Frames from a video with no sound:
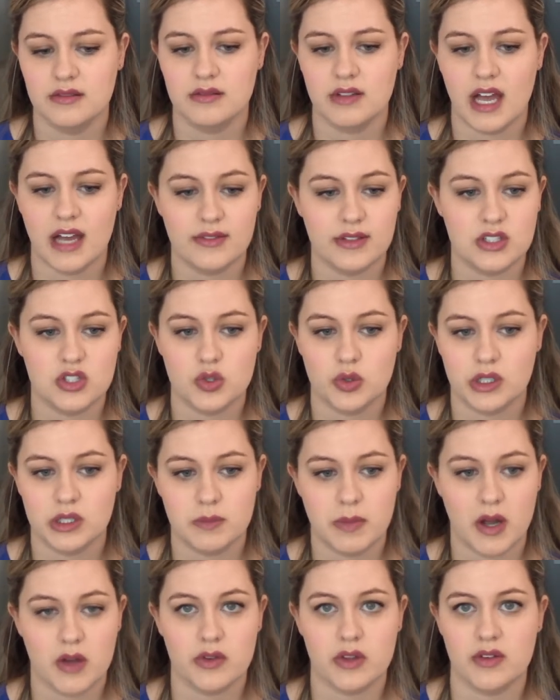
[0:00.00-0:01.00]
I've enjoyed
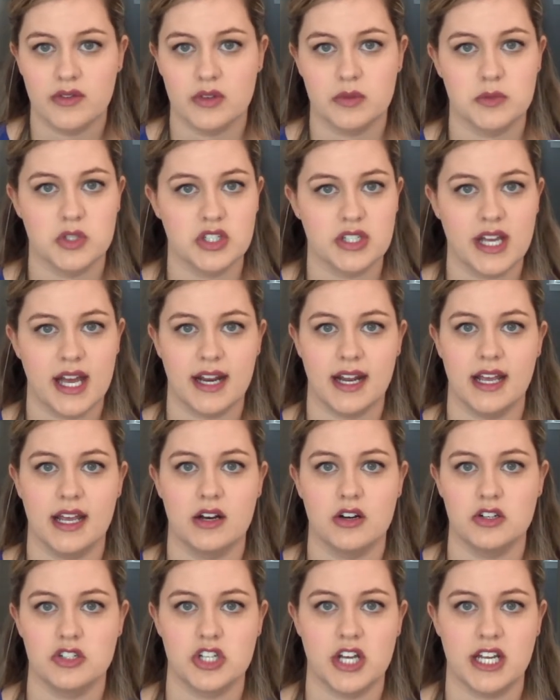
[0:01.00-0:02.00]
both of them, just kind of
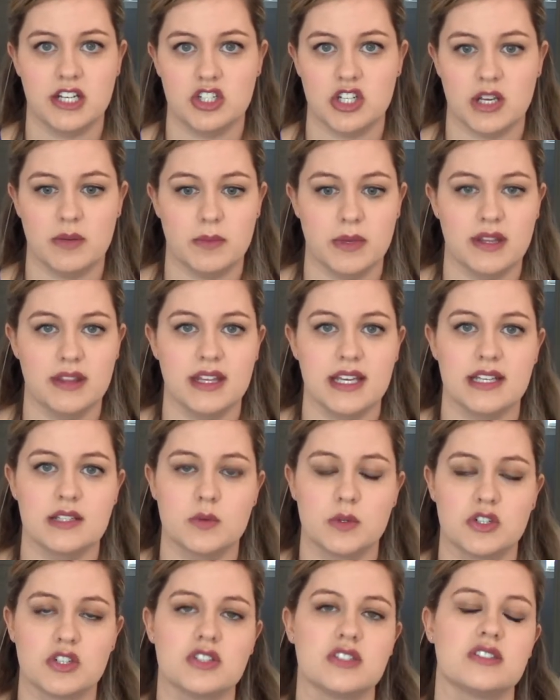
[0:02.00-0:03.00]
interchanging, but these
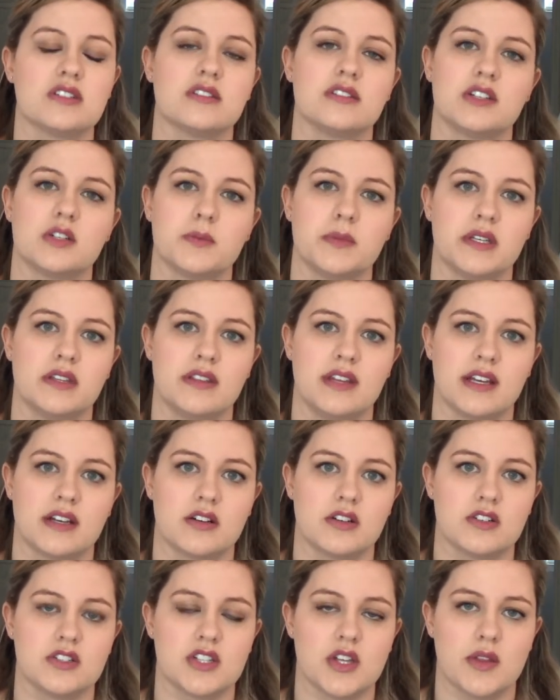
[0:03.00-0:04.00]
were just a little bit
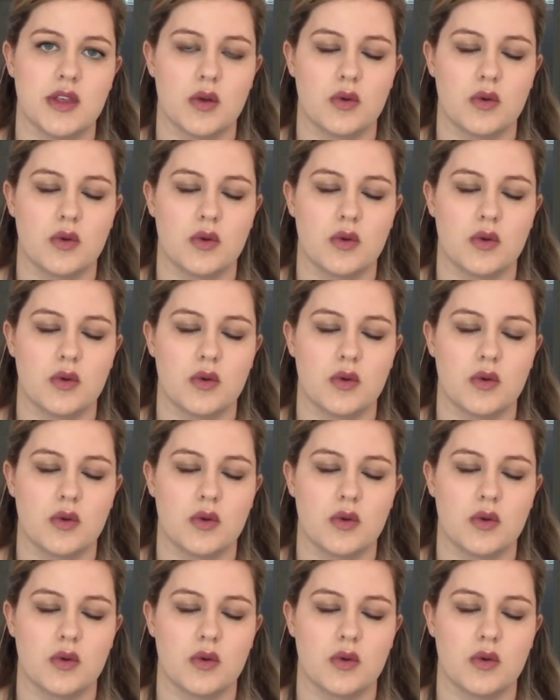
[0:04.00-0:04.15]
thicker, so they